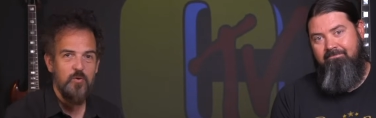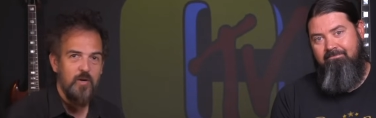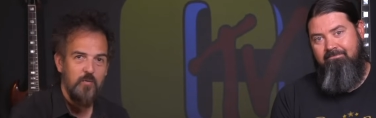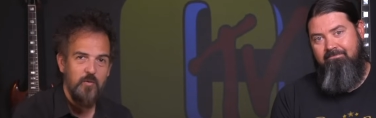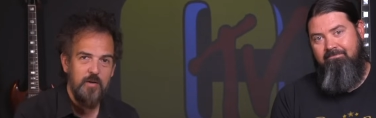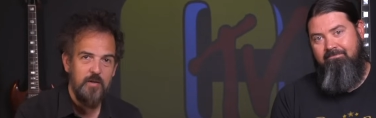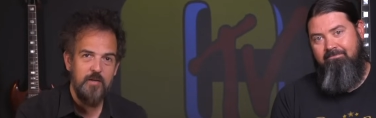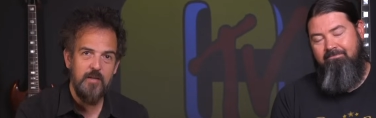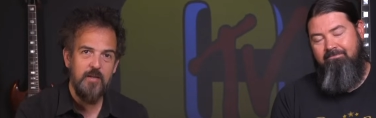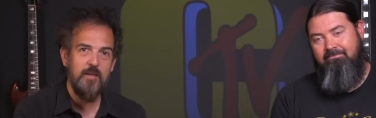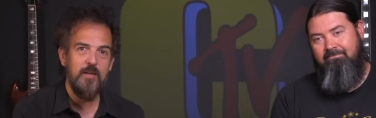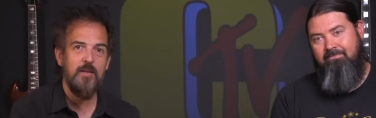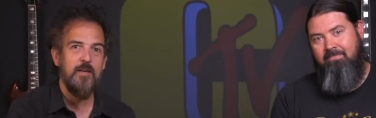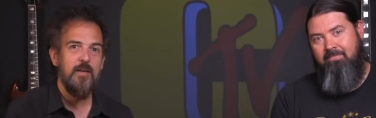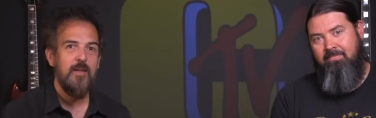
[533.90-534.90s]
Speaker 1: what he did,
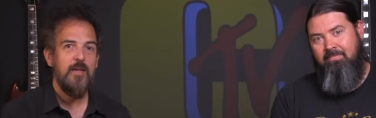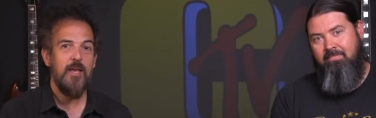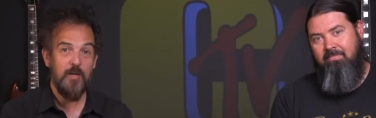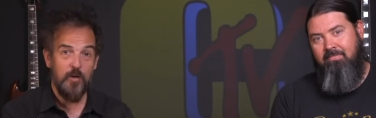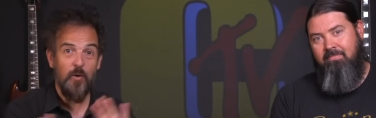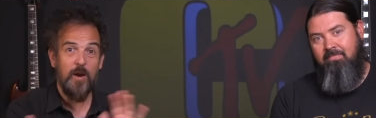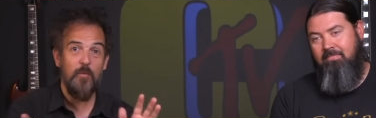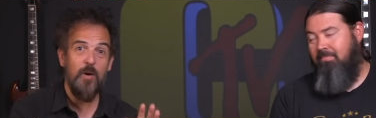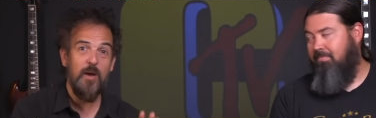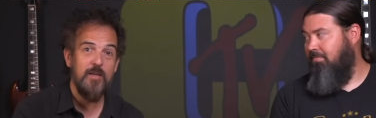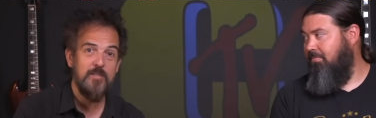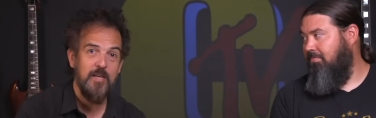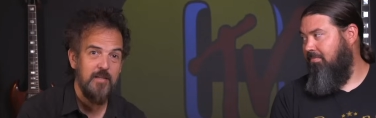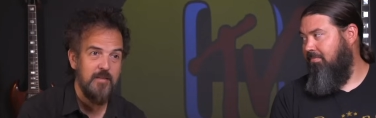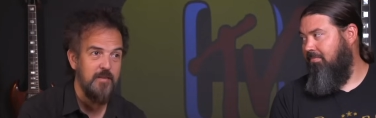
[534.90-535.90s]
and in a great way.
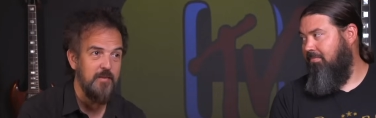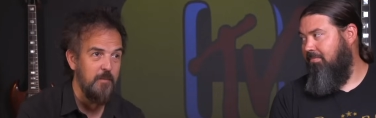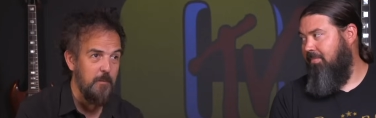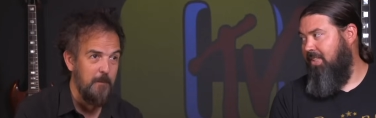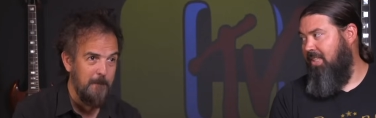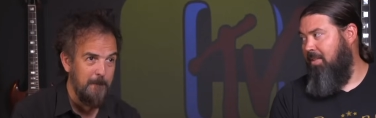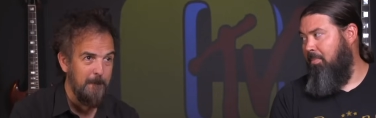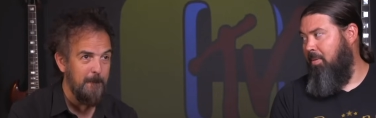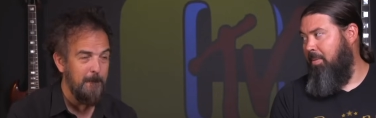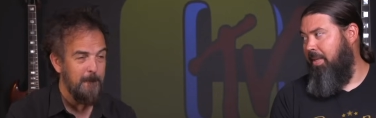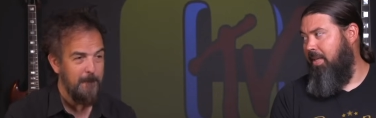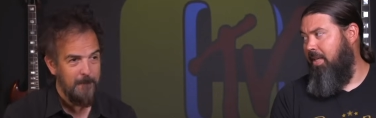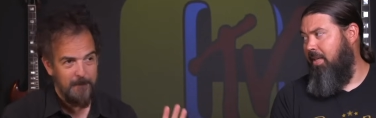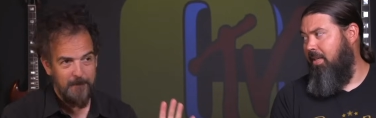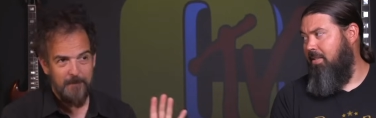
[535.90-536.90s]
It's like, and the BB
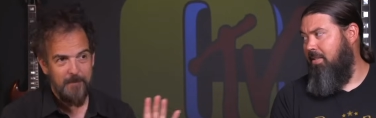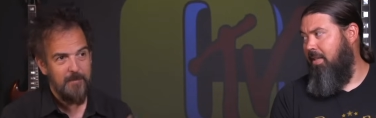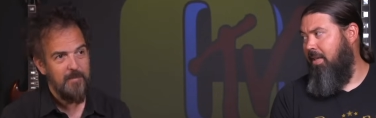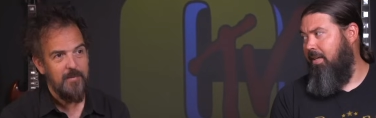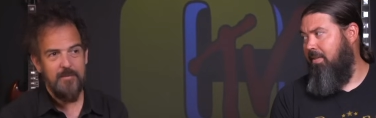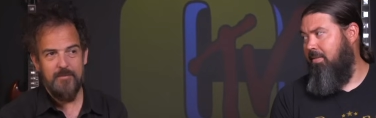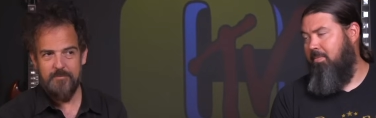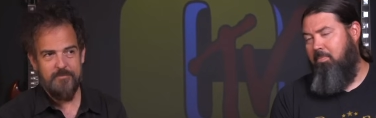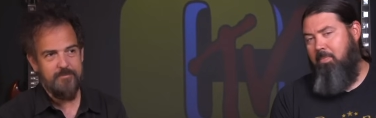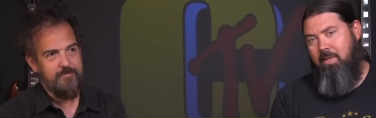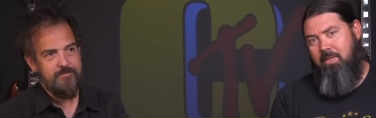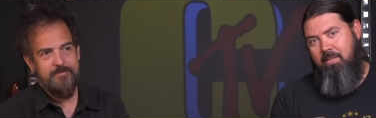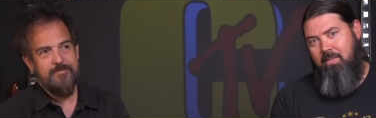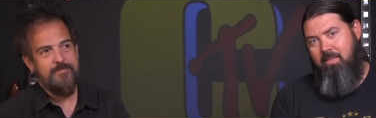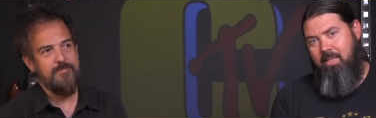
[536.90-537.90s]
King is like
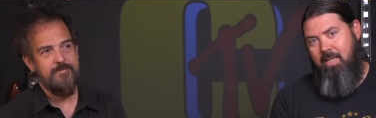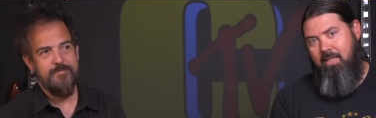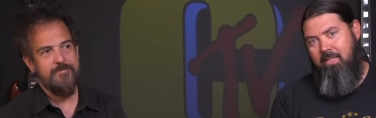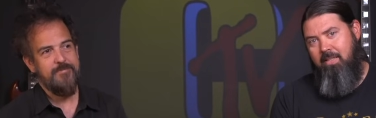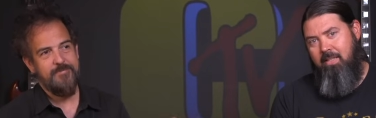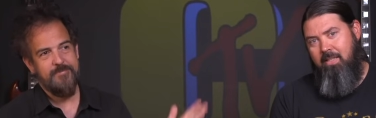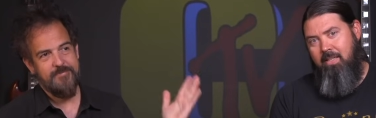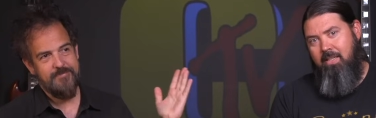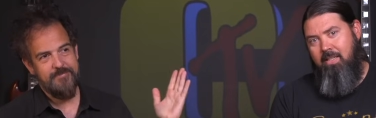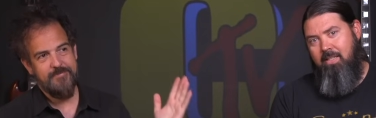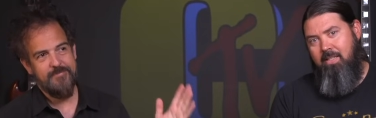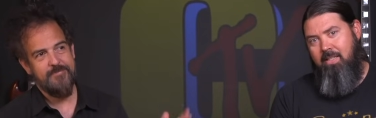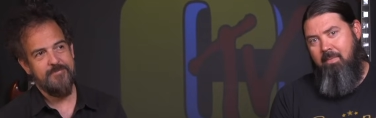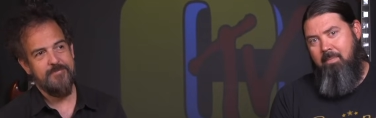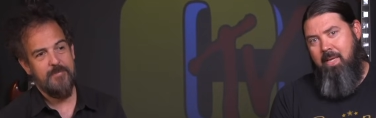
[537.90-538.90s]
basically saying it's
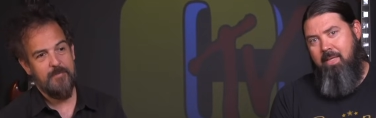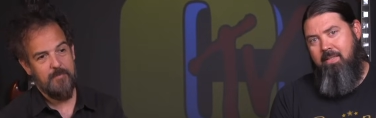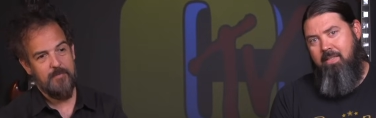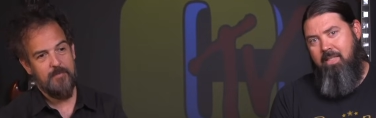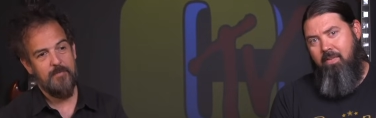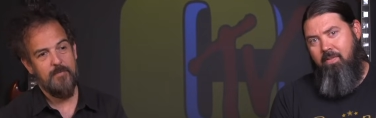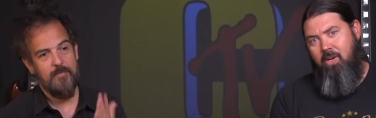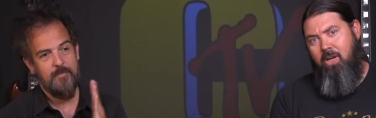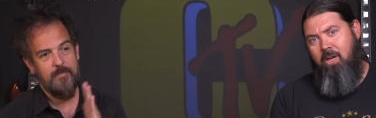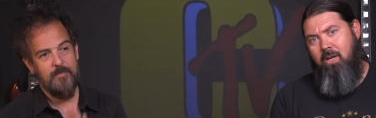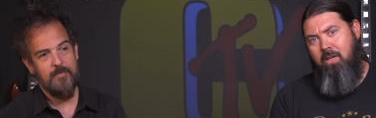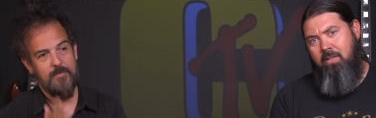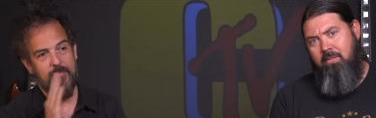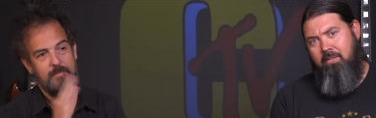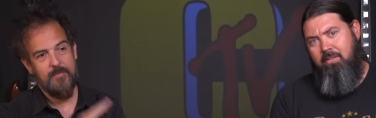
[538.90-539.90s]
the best he's ever
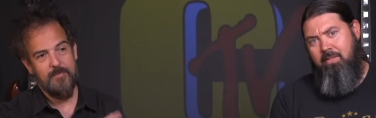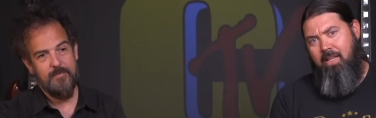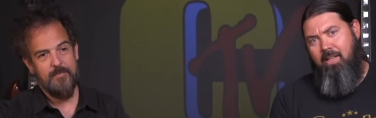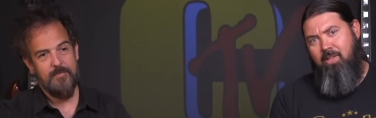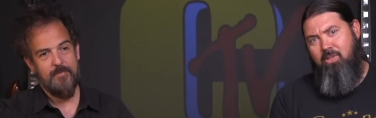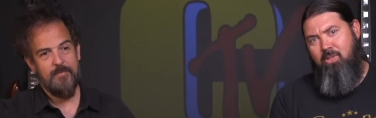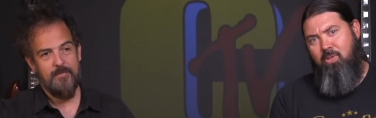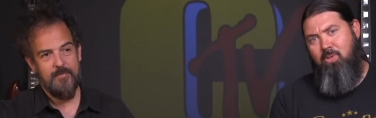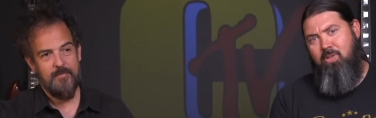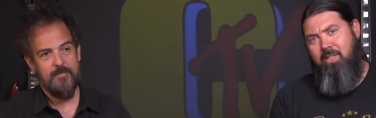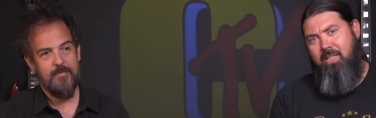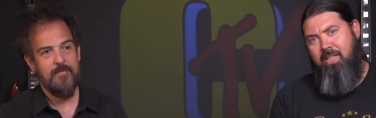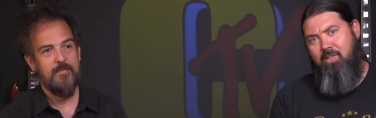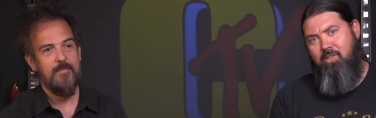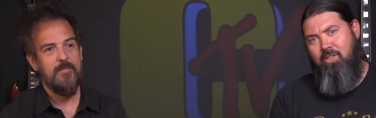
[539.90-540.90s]
heard, telling Susan
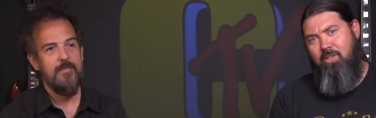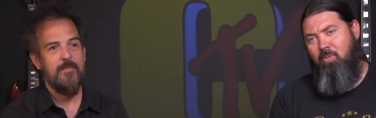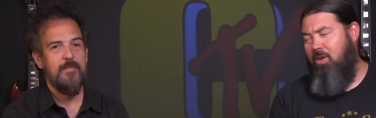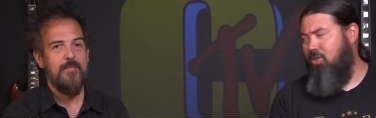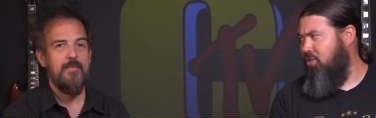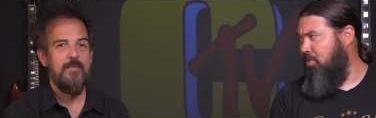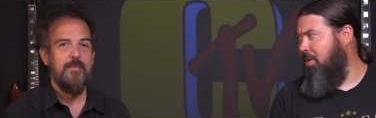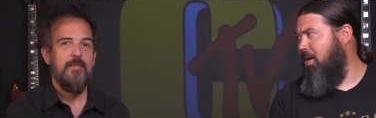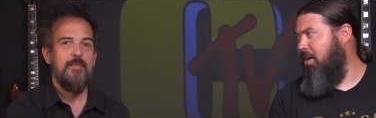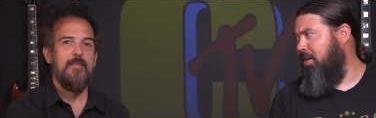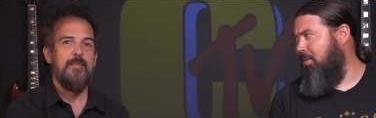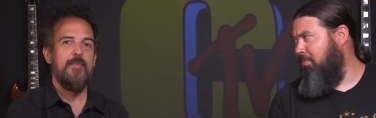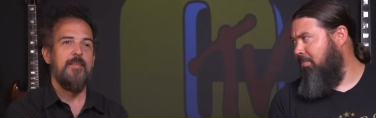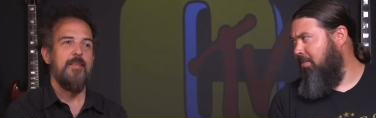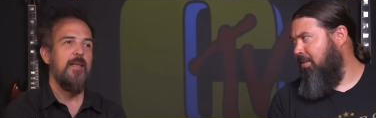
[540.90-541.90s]
he can see why she married
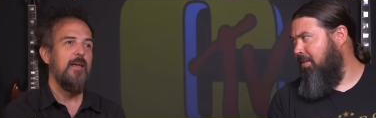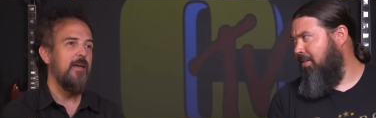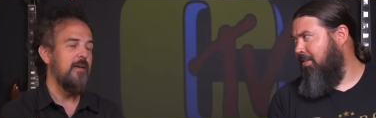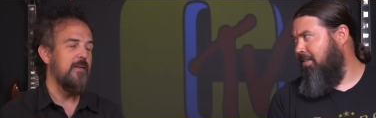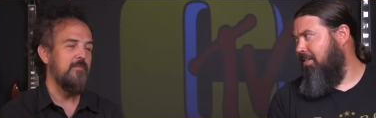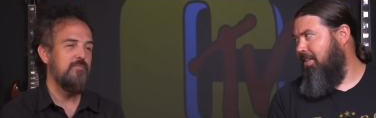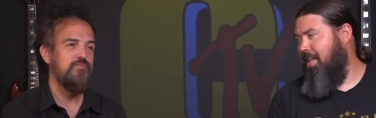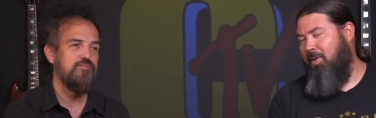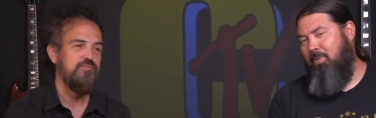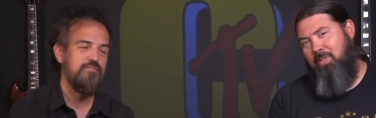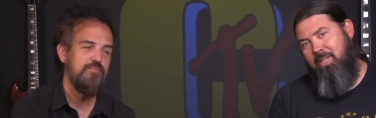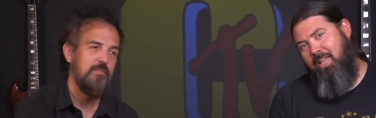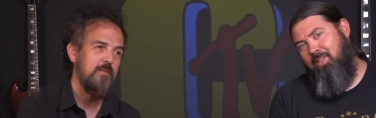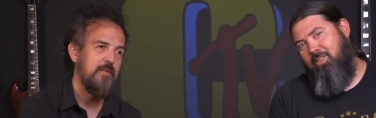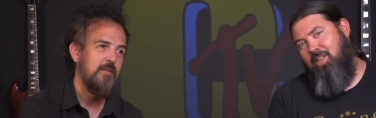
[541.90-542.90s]
him.
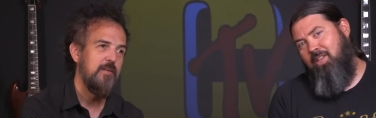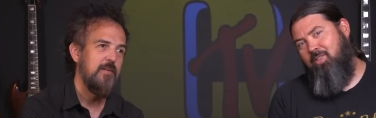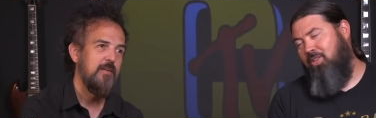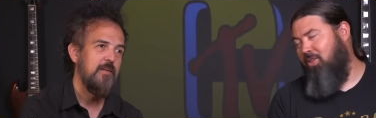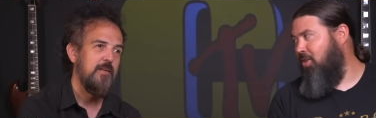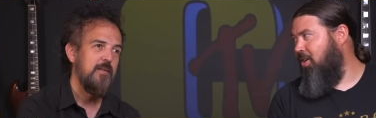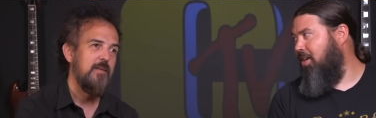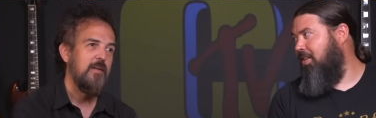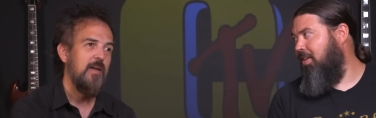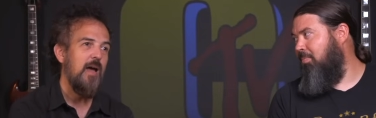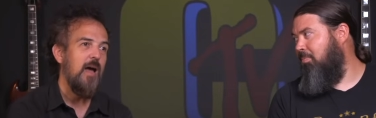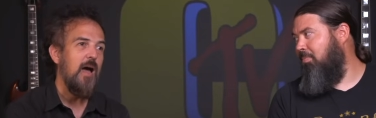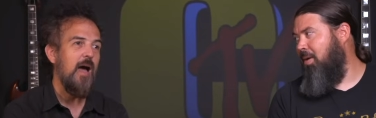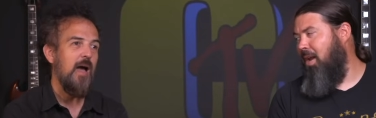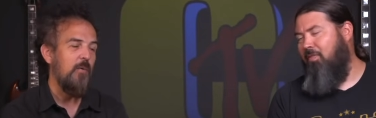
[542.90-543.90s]
That's actually a great clip.
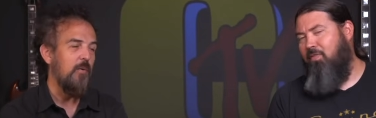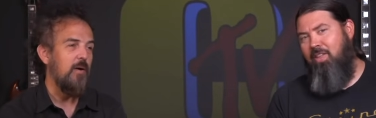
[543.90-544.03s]
But I feel like